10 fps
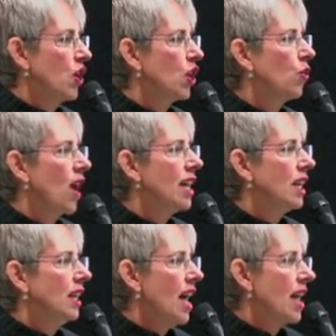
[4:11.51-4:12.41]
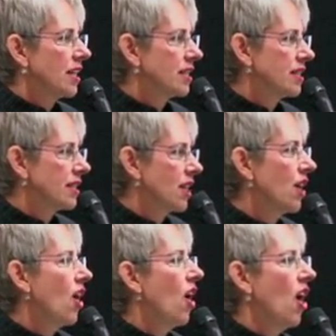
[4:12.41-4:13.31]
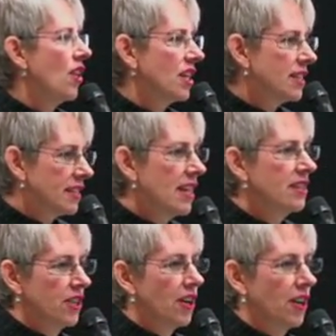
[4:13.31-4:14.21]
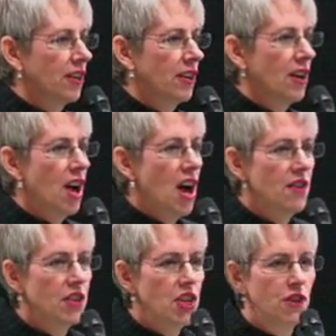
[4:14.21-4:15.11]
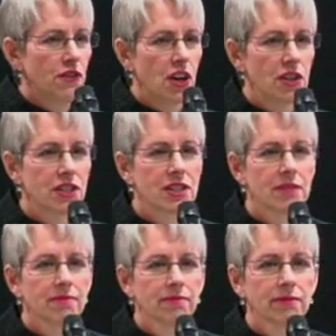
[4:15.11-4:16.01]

The Great Lakes are the center of the universe.